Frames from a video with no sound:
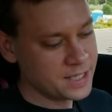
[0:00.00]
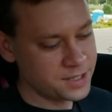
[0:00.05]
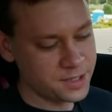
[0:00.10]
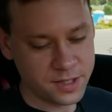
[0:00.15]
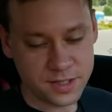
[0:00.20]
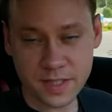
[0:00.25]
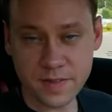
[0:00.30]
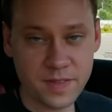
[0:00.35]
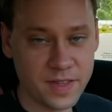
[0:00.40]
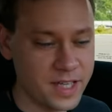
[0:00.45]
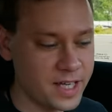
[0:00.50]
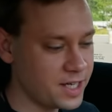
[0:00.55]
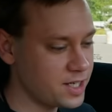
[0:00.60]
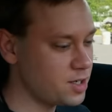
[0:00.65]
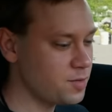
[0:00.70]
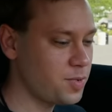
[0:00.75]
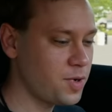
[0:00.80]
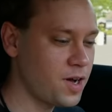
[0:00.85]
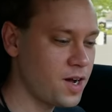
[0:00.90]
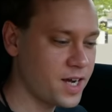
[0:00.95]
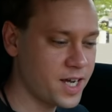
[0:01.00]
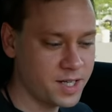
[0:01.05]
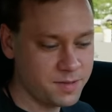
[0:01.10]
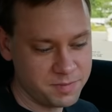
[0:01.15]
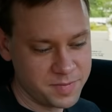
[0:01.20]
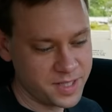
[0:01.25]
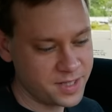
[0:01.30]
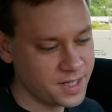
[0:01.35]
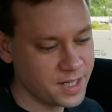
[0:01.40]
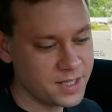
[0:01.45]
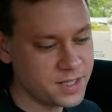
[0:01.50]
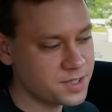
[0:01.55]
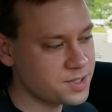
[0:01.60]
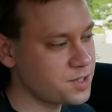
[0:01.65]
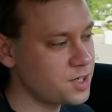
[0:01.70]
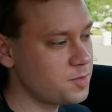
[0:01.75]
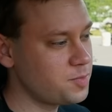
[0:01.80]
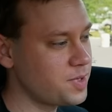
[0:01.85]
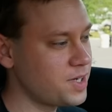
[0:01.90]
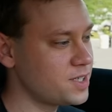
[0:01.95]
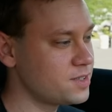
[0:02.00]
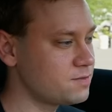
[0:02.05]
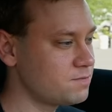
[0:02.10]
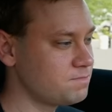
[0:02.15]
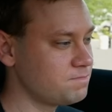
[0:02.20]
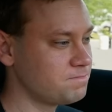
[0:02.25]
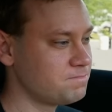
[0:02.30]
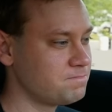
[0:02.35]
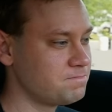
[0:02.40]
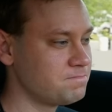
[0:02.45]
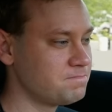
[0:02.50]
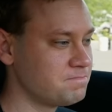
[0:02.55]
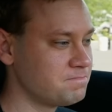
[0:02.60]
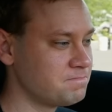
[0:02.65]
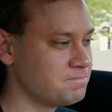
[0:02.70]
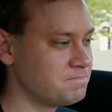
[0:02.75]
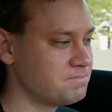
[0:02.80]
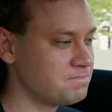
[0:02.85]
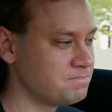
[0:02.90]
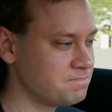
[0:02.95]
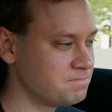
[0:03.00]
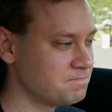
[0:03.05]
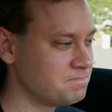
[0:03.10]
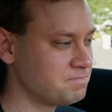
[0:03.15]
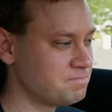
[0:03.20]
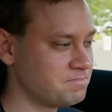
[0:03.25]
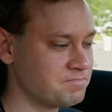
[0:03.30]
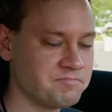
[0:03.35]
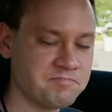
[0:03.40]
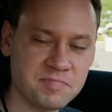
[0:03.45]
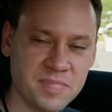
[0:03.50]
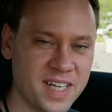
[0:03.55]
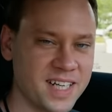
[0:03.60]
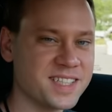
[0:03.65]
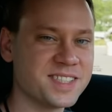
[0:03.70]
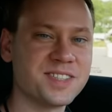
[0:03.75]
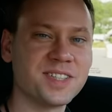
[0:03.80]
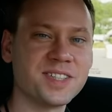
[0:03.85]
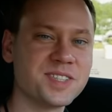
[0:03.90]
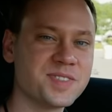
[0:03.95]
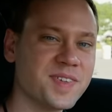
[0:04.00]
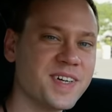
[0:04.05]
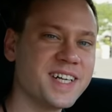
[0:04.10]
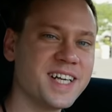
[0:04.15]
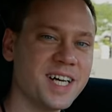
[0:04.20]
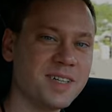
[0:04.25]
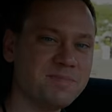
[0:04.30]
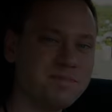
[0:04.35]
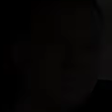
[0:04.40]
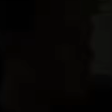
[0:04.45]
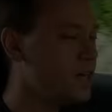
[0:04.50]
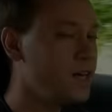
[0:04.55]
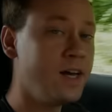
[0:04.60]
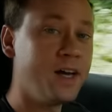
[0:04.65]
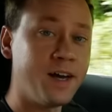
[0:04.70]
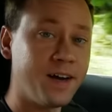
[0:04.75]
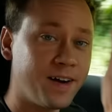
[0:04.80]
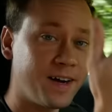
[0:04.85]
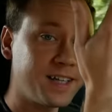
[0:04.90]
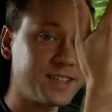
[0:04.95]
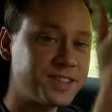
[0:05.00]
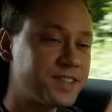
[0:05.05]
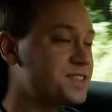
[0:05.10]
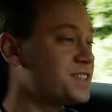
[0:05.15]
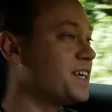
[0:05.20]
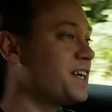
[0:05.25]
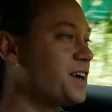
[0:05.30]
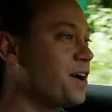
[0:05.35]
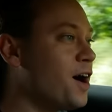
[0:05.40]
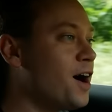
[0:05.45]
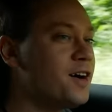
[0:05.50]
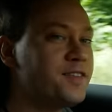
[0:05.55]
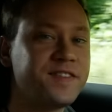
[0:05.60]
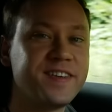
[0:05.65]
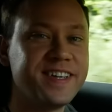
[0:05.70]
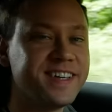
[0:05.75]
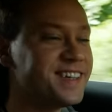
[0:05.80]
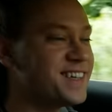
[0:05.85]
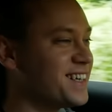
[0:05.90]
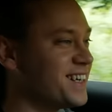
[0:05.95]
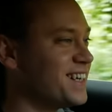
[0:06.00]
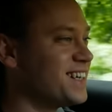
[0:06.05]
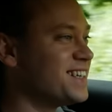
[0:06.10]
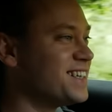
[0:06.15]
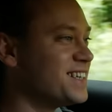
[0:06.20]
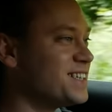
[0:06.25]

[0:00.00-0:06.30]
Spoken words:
So you just leave the key in your pocket, hit the engine start button, and it starts right up. All right, so setting off here in